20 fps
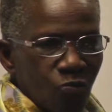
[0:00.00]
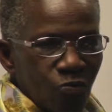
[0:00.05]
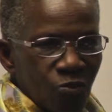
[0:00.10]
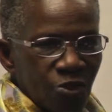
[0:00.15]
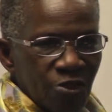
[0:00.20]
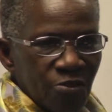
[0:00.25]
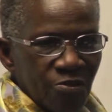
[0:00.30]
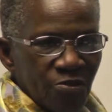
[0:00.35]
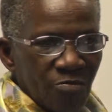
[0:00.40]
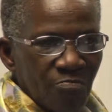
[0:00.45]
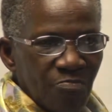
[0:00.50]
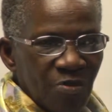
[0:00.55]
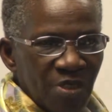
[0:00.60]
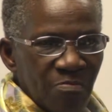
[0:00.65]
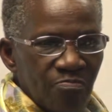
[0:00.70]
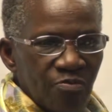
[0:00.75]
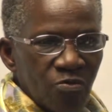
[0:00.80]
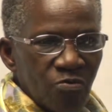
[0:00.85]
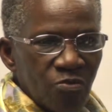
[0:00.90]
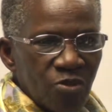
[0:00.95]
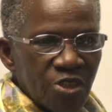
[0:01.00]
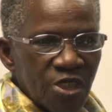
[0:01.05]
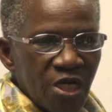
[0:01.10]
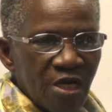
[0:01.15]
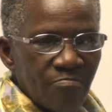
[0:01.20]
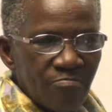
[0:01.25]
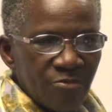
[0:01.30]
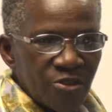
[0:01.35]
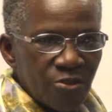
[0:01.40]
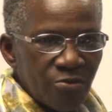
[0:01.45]
you know, people would
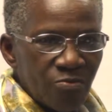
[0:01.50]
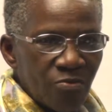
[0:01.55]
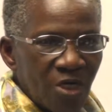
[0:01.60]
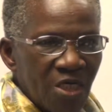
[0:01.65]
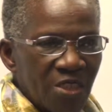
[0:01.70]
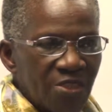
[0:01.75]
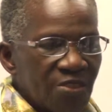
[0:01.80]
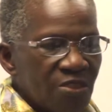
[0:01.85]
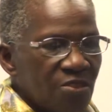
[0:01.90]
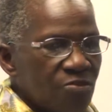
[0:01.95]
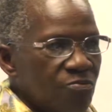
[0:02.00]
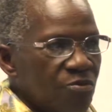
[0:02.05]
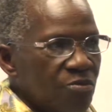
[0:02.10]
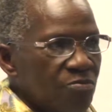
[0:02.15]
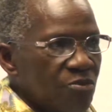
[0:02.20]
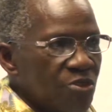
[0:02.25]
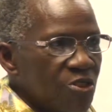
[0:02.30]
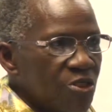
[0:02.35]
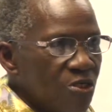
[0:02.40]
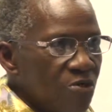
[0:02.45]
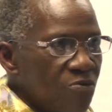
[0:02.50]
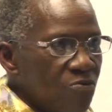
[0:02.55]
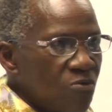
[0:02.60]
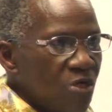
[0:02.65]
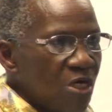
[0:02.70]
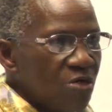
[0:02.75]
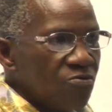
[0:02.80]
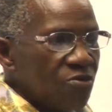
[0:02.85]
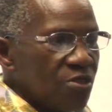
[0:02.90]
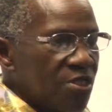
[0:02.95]
come to us, and we would go
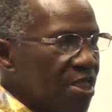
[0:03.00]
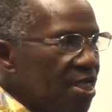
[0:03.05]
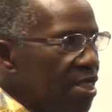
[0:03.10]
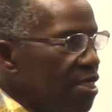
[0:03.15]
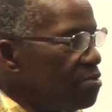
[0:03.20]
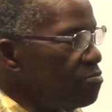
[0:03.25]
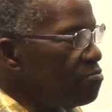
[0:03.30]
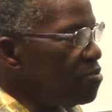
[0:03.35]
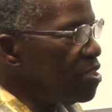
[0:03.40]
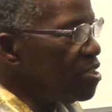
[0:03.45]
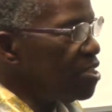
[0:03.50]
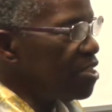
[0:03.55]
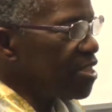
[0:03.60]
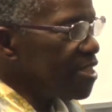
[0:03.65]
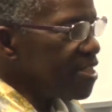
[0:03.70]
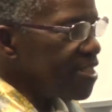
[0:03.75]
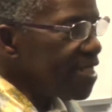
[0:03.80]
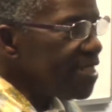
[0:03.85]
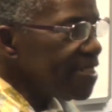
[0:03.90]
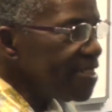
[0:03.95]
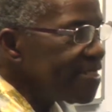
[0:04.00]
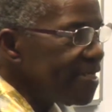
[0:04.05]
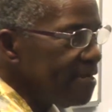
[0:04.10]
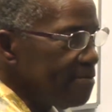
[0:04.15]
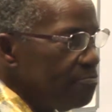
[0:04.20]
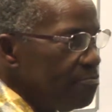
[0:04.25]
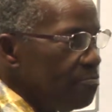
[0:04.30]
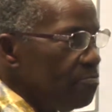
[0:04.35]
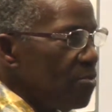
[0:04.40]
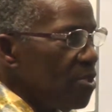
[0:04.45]
out there and tell
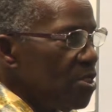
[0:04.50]
them